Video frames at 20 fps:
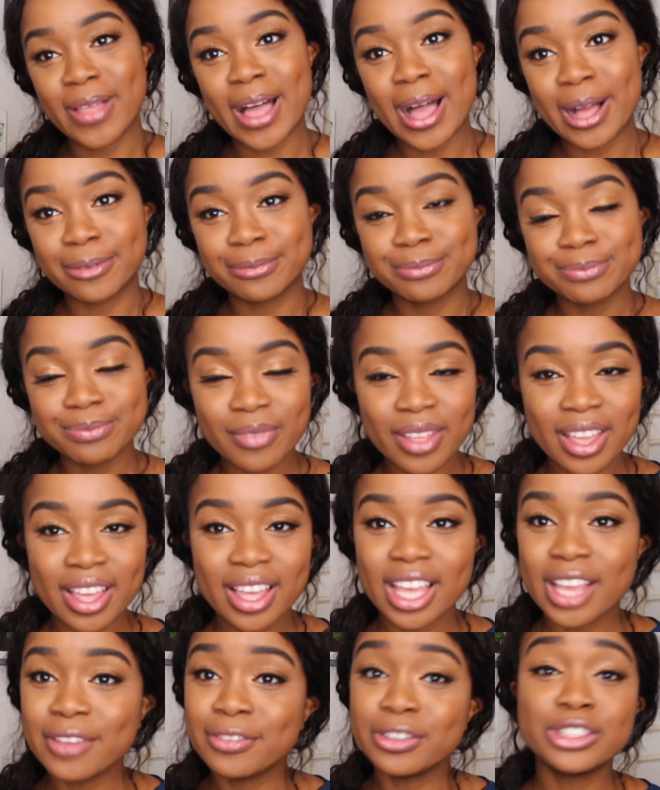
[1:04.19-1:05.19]
that.
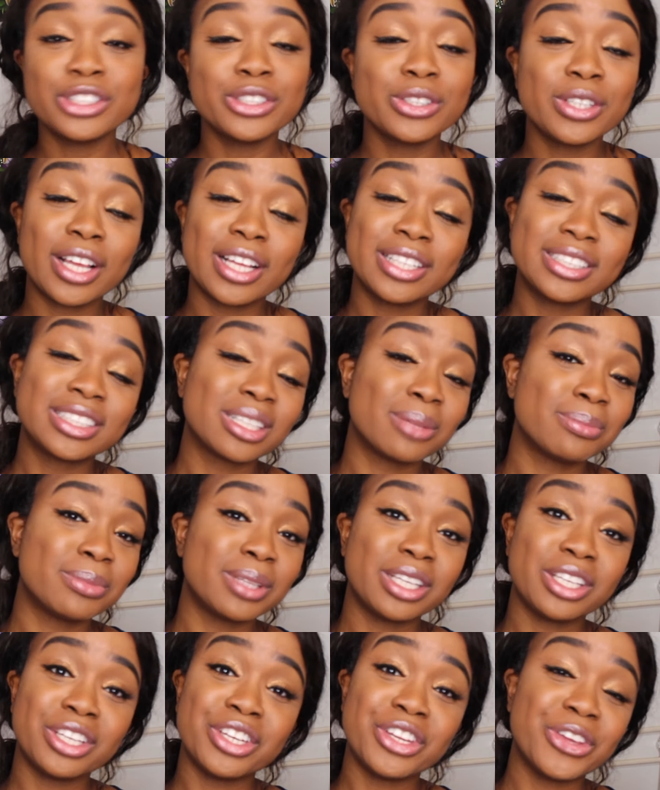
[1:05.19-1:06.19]
If you do learn
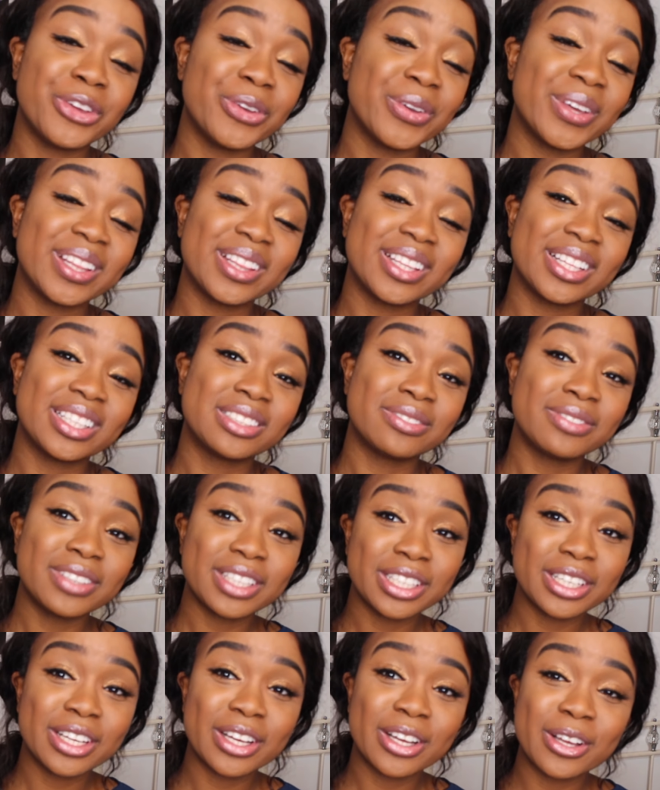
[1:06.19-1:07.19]
something new in this
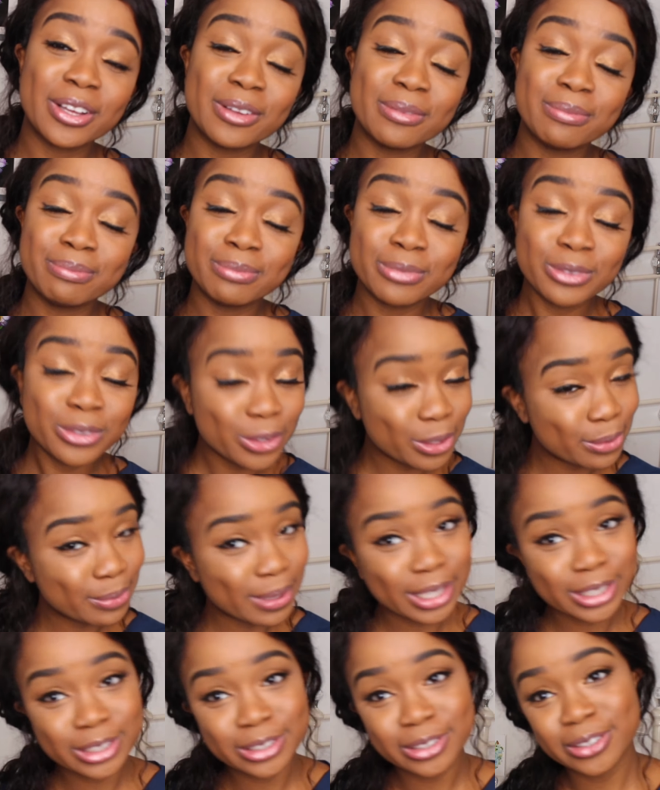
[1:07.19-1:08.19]
video, do
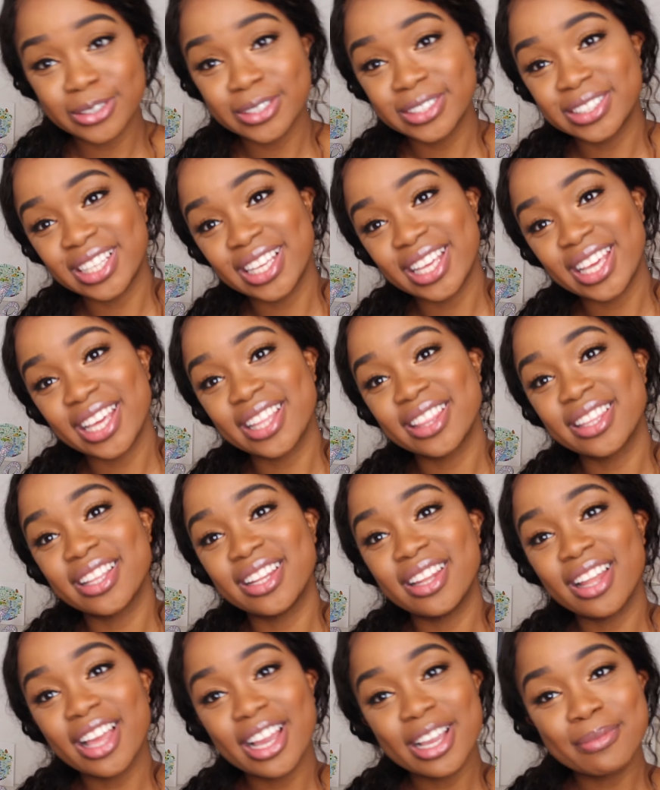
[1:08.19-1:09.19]
make sure to hit
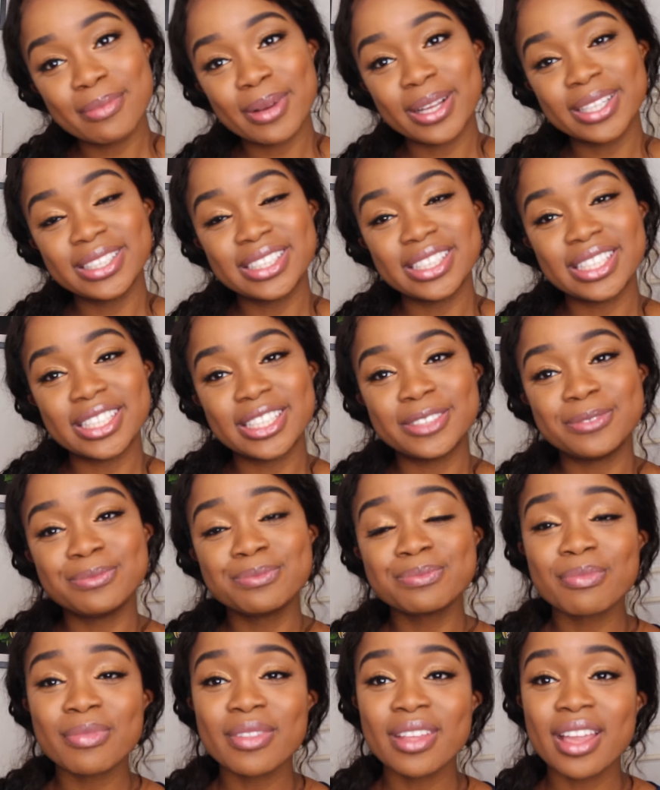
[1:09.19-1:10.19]
the like
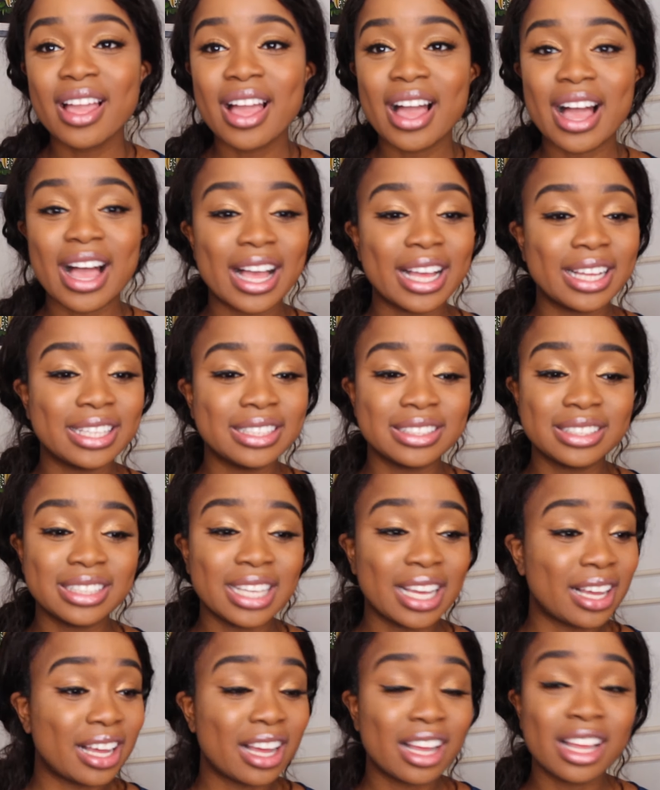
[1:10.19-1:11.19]
button, and
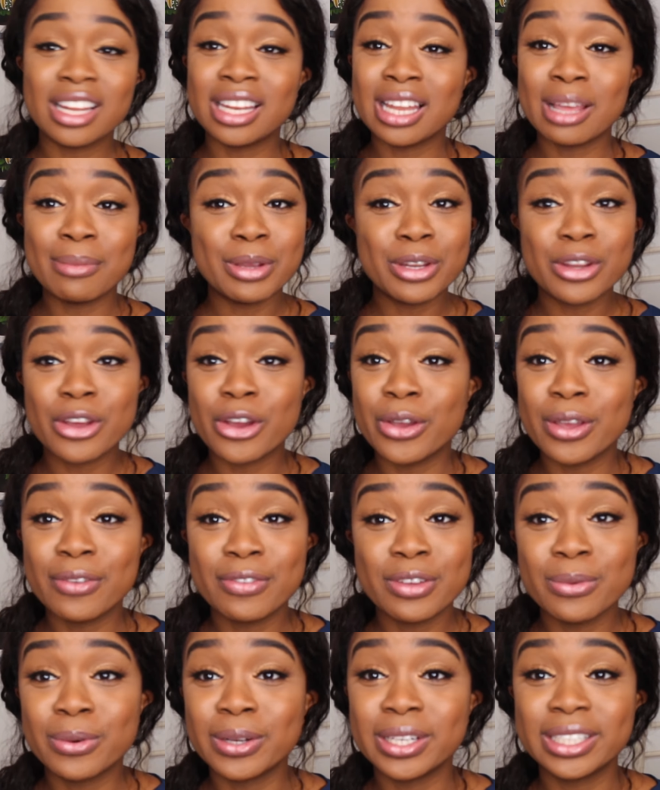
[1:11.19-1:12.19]
yeah, let me know
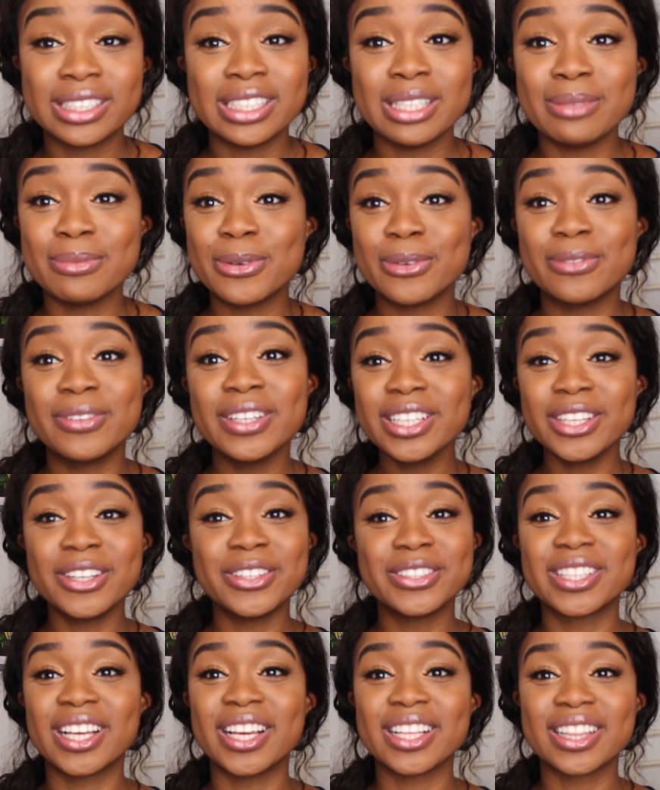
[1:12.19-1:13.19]
if you want to see more
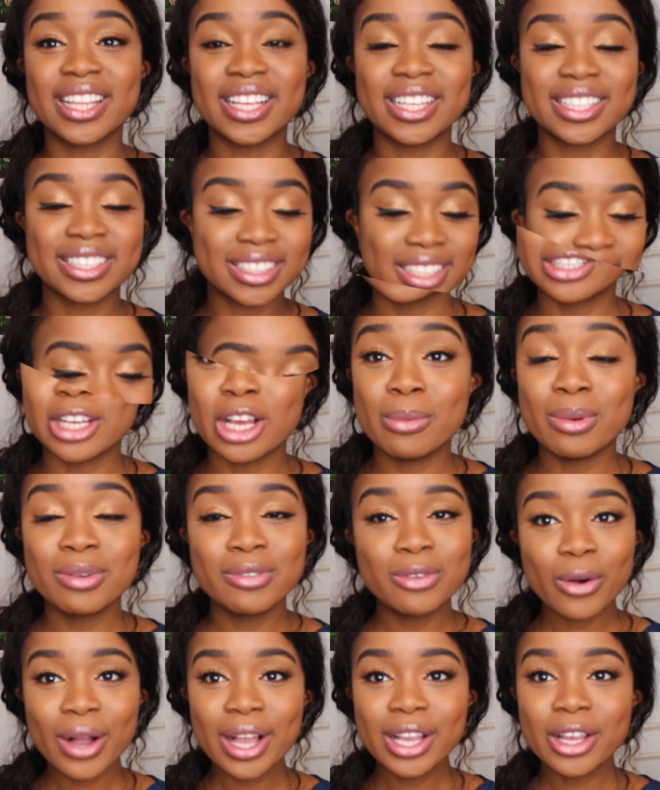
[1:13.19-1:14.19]
videos like this. So
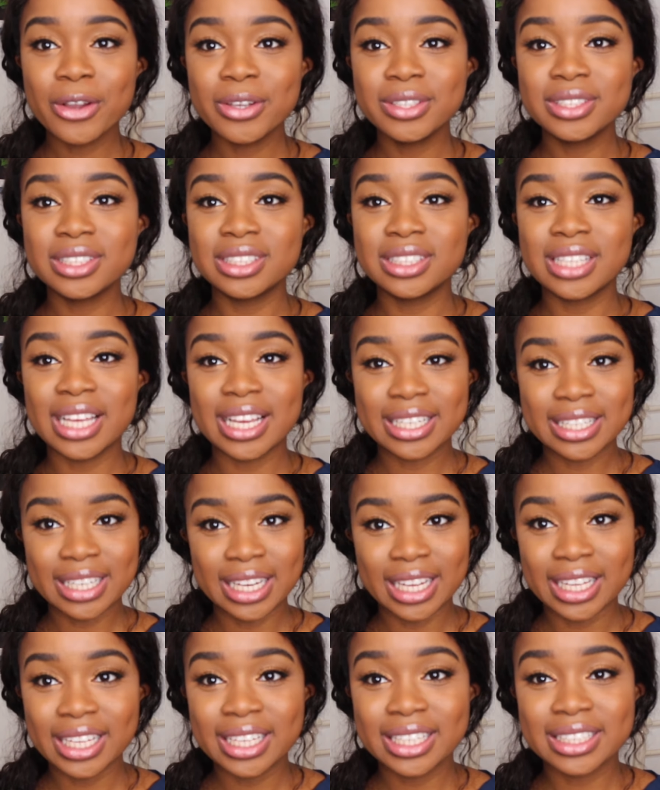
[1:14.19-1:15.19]
before I go into
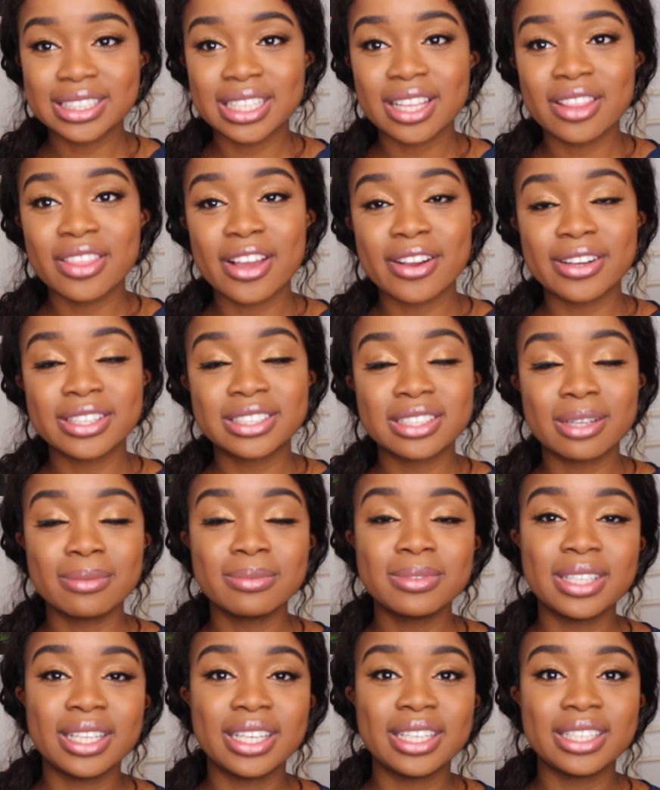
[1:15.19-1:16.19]
techniques, there are
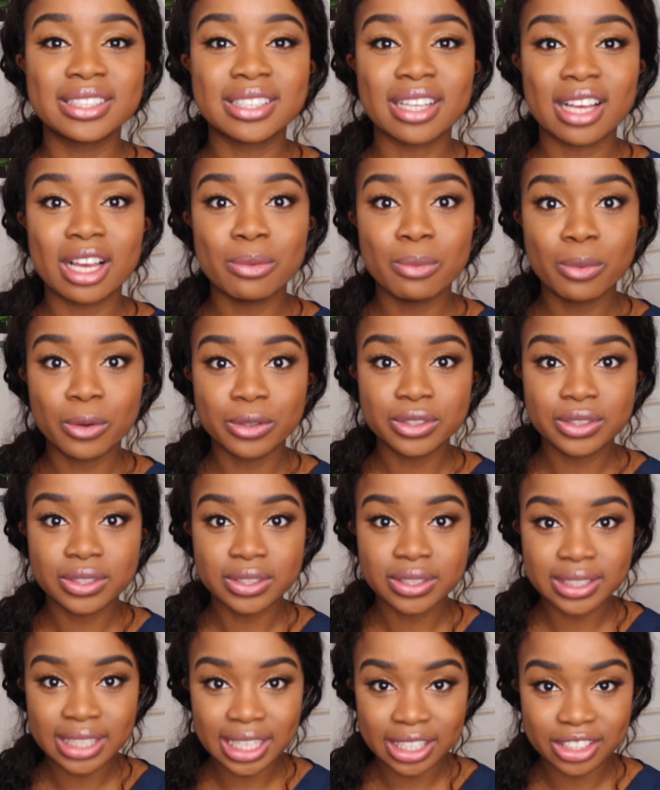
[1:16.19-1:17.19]
some things that I want
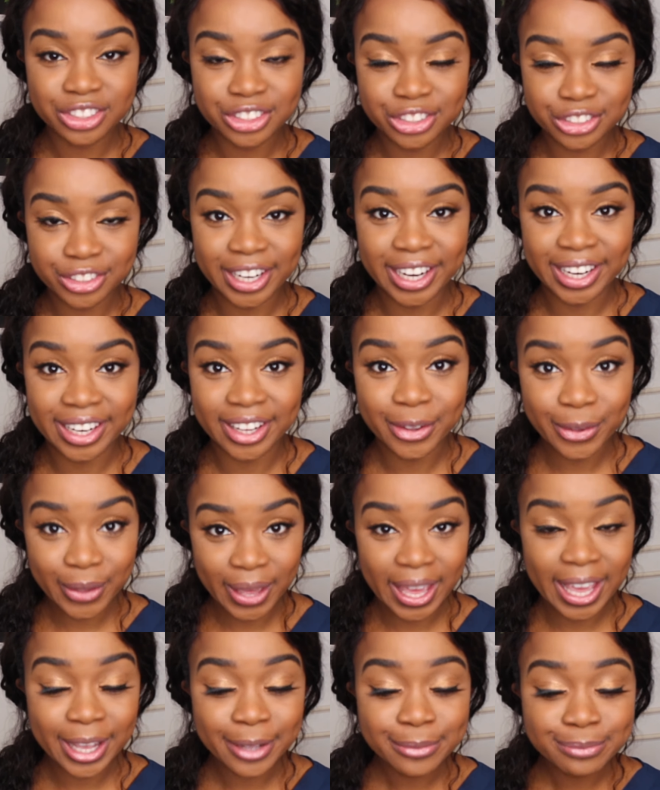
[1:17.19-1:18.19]
to set straight,
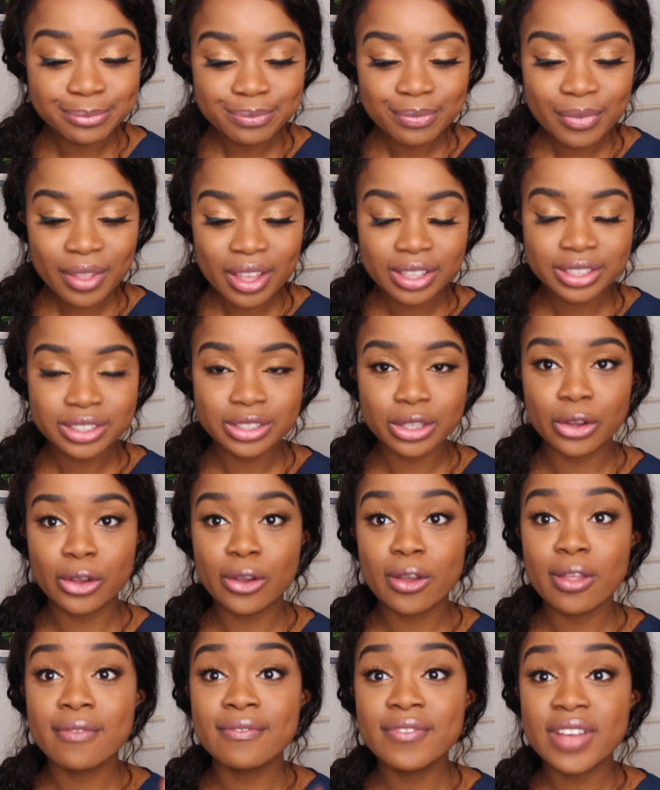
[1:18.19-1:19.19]
okay?
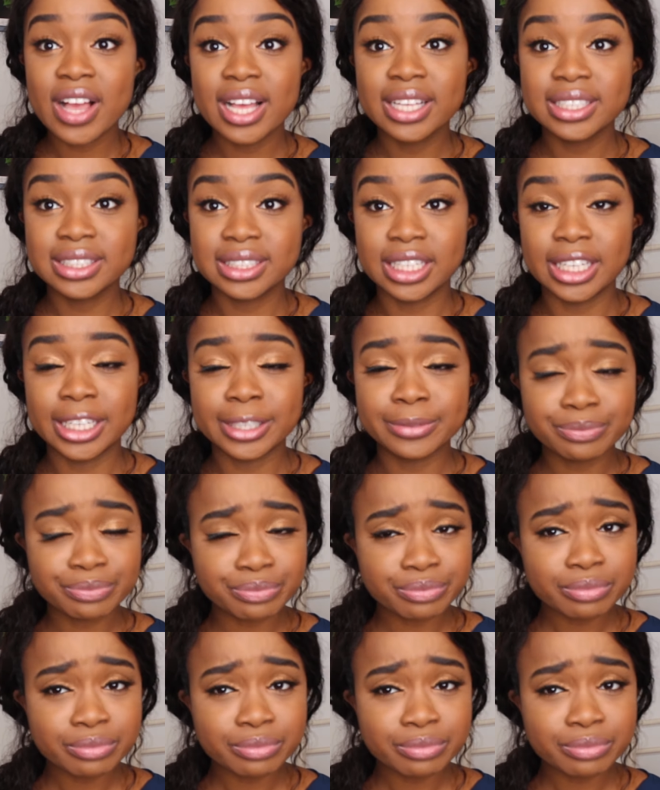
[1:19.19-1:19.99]
So firstly,